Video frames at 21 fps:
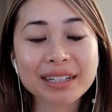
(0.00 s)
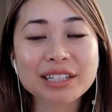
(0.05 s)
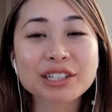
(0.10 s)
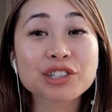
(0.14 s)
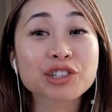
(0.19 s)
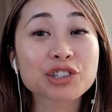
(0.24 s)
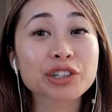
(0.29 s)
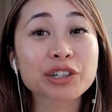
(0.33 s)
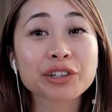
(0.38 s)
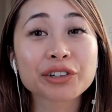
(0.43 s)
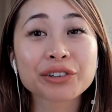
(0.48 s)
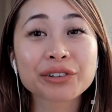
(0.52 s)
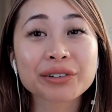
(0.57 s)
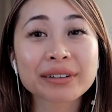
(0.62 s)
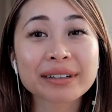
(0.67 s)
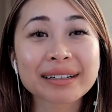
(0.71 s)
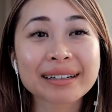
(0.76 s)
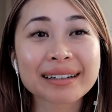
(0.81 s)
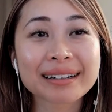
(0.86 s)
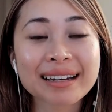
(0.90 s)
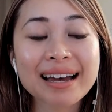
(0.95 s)
It's true.
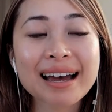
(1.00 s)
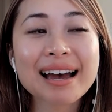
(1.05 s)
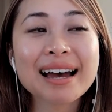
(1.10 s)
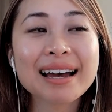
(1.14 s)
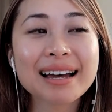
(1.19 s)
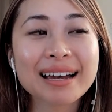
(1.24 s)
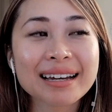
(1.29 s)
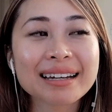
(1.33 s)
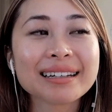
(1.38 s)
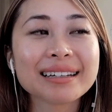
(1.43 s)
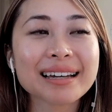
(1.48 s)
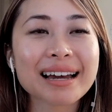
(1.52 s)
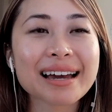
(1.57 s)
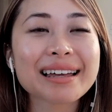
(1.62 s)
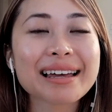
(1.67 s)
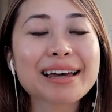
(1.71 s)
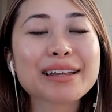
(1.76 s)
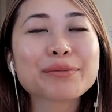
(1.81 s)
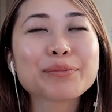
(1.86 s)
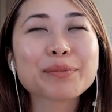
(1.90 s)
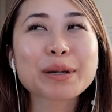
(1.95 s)
And,
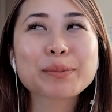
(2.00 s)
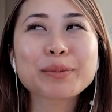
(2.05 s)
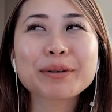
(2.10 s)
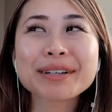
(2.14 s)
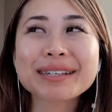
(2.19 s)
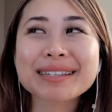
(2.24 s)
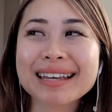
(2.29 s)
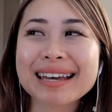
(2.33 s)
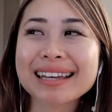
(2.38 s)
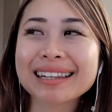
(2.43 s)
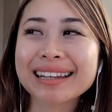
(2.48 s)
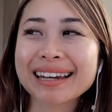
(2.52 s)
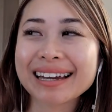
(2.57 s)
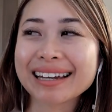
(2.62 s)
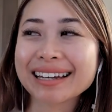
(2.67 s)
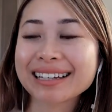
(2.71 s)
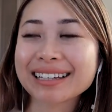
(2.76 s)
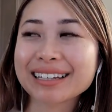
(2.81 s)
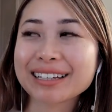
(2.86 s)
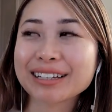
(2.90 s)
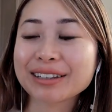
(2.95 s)
and, people say
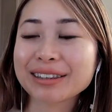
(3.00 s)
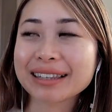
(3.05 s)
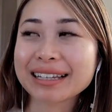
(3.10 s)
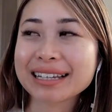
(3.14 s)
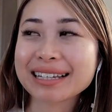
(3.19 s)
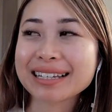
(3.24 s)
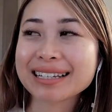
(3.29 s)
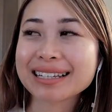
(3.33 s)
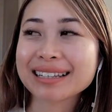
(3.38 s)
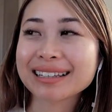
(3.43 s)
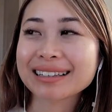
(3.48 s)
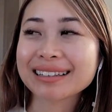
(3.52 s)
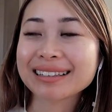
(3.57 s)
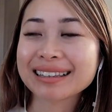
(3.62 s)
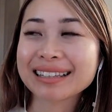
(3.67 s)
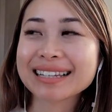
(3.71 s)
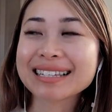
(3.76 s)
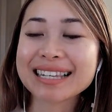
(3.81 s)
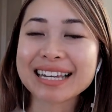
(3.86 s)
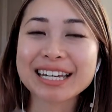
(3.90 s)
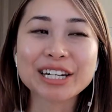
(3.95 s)
like the
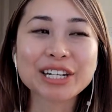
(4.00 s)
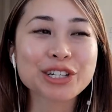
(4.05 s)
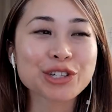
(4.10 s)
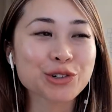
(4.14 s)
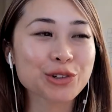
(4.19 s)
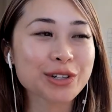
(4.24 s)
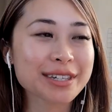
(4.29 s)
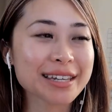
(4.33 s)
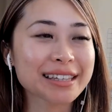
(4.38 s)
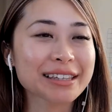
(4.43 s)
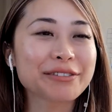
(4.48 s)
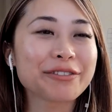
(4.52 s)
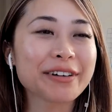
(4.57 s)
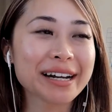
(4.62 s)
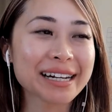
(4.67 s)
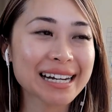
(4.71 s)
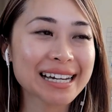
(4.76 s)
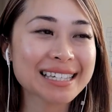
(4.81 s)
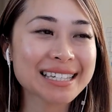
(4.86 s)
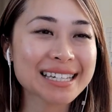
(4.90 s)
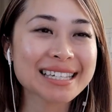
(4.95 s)
these industries, like the
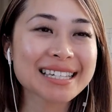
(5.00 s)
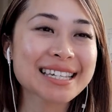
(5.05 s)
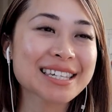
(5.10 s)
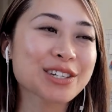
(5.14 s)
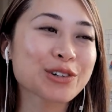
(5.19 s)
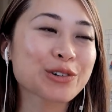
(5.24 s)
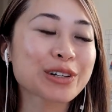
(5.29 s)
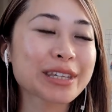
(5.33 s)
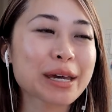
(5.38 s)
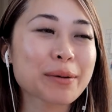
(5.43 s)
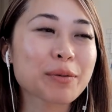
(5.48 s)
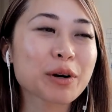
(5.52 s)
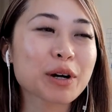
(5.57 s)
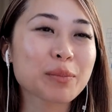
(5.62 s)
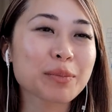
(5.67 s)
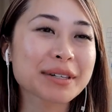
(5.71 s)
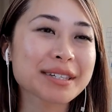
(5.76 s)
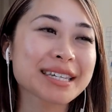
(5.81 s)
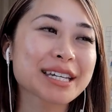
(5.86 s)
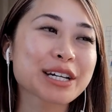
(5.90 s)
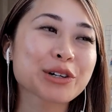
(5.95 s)
finance industry, they
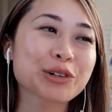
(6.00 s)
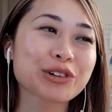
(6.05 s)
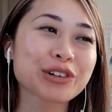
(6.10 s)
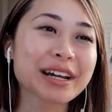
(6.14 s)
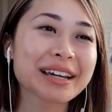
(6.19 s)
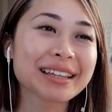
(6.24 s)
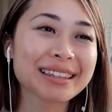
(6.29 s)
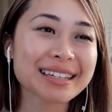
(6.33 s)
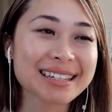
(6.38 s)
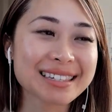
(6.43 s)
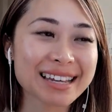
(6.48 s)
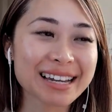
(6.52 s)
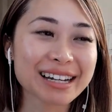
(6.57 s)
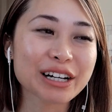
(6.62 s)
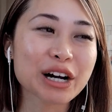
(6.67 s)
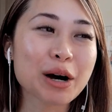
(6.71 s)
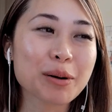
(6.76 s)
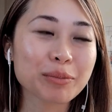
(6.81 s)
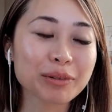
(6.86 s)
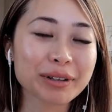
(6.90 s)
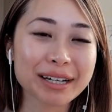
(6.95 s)
purposely create these like
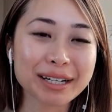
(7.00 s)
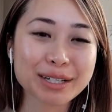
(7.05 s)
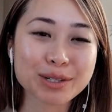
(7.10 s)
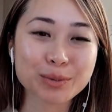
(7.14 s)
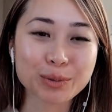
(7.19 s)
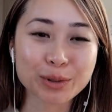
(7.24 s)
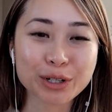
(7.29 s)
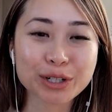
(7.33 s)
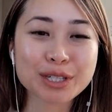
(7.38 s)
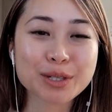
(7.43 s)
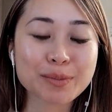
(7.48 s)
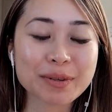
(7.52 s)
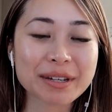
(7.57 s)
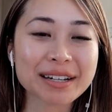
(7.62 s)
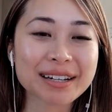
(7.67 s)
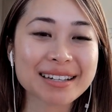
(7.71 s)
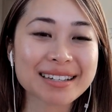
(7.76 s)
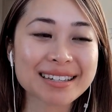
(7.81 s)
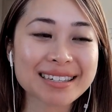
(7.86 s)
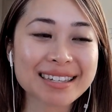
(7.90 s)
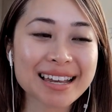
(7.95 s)
complex words
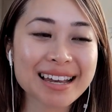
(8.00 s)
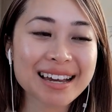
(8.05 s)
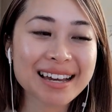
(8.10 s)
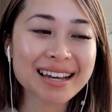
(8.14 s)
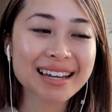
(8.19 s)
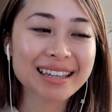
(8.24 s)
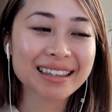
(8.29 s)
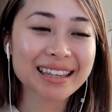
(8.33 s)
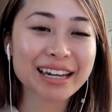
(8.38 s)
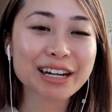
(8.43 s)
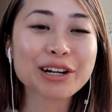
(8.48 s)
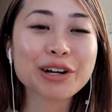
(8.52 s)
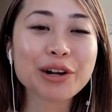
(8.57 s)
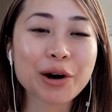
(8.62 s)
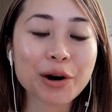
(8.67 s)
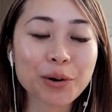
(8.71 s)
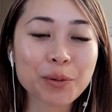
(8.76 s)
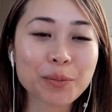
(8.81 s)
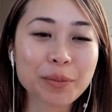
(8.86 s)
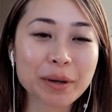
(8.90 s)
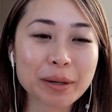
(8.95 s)
because they
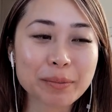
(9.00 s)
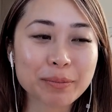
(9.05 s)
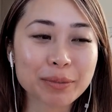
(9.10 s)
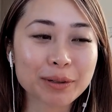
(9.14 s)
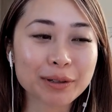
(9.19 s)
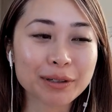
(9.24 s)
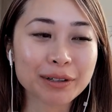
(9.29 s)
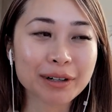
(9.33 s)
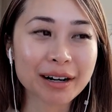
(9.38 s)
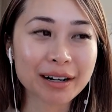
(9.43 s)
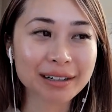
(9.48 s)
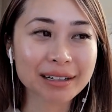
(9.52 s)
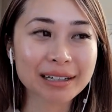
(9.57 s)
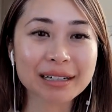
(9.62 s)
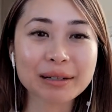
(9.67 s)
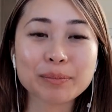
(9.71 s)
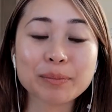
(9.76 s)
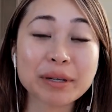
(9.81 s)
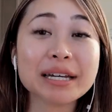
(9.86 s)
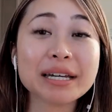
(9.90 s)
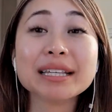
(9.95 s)
know people are going to
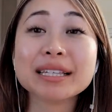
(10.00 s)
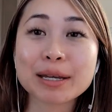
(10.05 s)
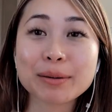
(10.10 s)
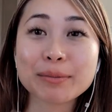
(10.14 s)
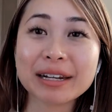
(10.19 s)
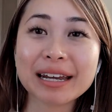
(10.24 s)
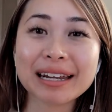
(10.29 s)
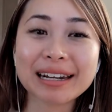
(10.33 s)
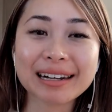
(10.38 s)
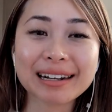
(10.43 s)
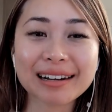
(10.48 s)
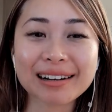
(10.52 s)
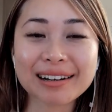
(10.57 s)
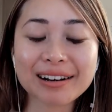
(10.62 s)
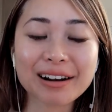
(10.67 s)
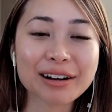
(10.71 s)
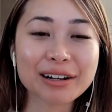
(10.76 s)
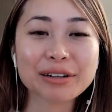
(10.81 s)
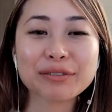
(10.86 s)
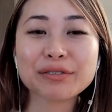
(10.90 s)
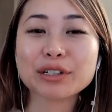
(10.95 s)
be intimidated and
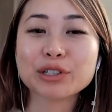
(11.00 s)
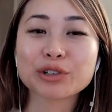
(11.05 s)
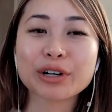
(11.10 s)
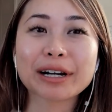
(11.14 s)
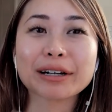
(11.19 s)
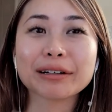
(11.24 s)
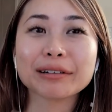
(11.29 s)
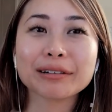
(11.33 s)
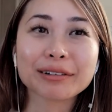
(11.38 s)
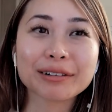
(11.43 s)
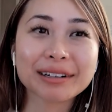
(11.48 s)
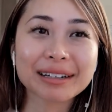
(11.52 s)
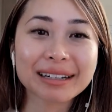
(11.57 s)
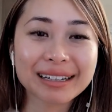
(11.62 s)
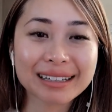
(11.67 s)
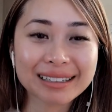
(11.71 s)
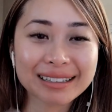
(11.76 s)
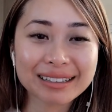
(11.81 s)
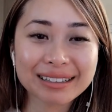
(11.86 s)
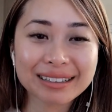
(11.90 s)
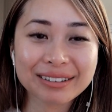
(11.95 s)
not even try to learn
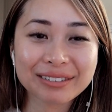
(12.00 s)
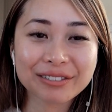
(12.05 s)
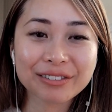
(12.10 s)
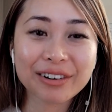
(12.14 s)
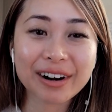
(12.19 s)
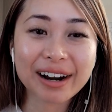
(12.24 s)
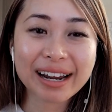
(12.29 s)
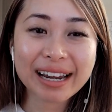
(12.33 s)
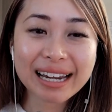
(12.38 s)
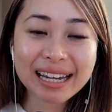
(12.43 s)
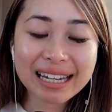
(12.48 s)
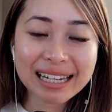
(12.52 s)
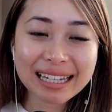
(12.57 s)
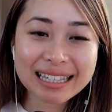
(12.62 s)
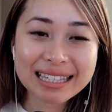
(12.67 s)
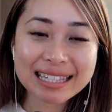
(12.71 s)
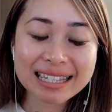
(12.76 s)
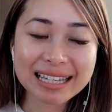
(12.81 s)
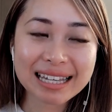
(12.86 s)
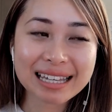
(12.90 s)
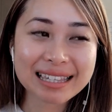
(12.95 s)
it. Right?
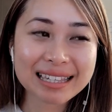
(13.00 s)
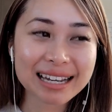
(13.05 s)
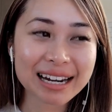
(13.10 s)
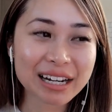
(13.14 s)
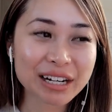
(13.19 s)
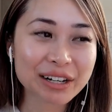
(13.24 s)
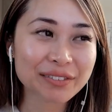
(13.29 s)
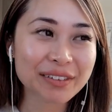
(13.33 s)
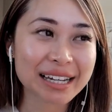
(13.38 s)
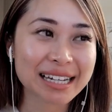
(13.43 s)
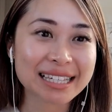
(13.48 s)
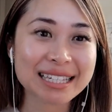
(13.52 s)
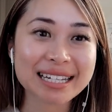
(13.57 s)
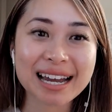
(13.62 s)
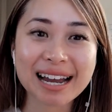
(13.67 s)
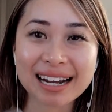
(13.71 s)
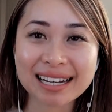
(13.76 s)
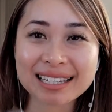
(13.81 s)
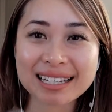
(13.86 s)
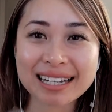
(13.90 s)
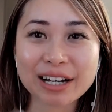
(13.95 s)
It's it's kind of like a
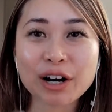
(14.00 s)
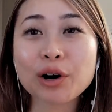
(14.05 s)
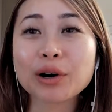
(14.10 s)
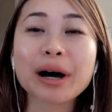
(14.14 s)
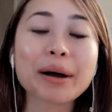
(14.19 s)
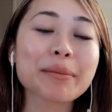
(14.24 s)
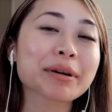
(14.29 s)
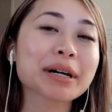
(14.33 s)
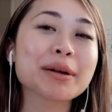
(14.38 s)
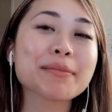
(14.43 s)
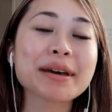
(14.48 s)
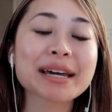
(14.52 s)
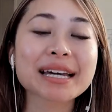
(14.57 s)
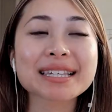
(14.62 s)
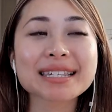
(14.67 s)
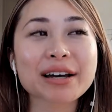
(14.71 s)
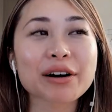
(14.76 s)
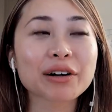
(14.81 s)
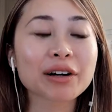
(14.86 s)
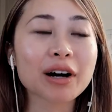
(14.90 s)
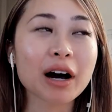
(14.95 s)
tactic. Oh, I'm going to make it
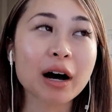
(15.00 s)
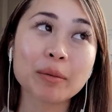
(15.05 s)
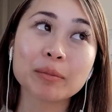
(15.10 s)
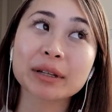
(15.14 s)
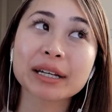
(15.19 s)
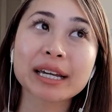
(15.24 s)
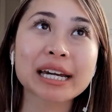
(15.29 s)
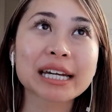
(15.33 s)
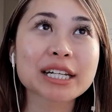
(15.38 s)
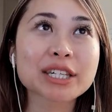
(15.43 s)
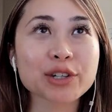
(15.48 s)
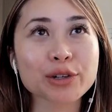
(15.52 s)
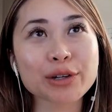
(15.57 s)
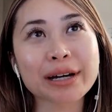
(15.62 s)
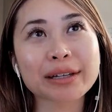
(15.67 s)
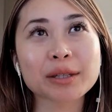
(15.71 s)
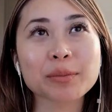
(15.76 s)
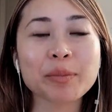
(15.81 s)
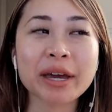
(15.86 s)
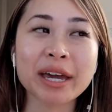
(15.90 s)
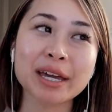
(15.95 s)
sound complicated, so you
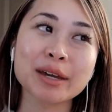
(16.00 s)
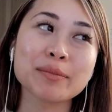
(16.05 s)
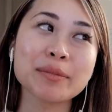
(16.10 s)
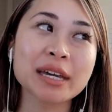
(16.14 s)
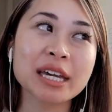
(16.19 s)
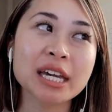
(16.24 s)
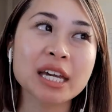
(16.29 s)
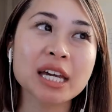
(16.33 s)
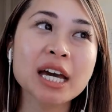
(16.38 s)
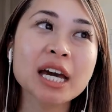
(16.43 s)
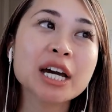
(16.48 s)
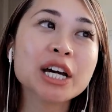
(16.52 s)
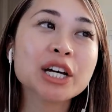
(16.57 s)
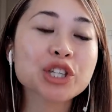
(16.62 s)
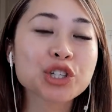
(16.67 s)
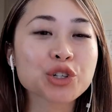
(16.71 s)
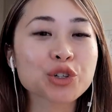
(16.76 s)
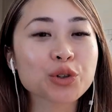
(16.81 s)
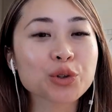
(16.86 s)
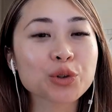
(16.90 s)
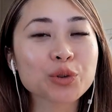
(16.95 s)
have to pay me
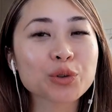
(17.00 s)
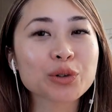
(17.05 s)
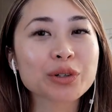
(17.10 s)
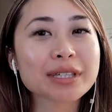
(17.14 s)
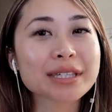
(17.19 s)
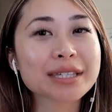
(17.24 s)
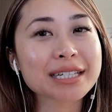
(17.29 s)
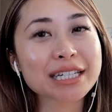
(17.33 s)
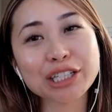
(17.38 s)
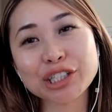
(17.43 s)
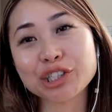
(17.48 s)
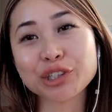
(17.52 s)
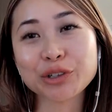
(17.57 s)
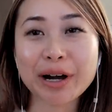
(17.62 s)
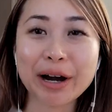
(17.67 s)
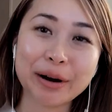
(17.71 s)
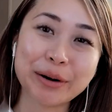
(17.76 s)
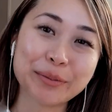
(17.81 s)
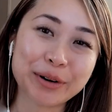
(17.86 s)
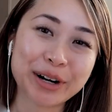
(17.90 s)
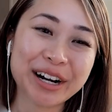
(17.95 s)
to teach you
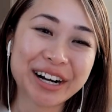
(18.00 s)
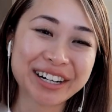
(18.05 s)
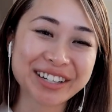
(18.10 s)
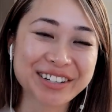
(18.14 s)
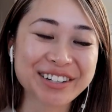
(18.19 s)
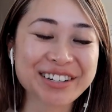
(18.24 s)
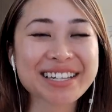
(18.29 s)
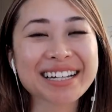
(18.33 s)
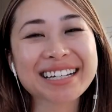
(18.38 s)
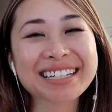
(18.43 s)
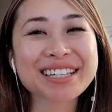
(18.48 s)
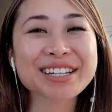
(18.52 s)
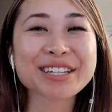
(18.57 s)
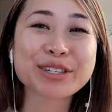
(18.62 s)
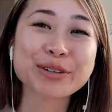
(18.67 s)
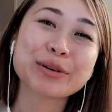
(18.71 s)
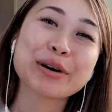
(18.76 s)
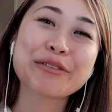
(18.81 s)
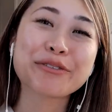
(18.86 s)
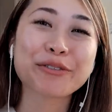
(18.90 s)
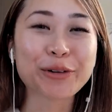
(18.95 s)
how it works or to, to
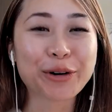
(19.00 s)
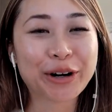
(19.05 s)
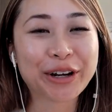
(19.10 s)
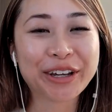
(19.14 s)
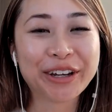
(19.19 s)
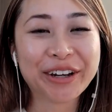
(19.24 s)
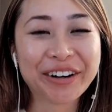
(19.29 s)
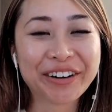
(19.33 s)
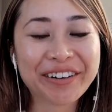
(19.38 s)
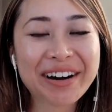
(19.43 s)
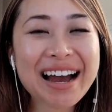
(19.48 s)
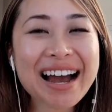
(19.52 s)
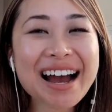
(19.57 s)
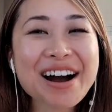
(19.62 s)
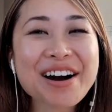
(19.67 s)
do it for you.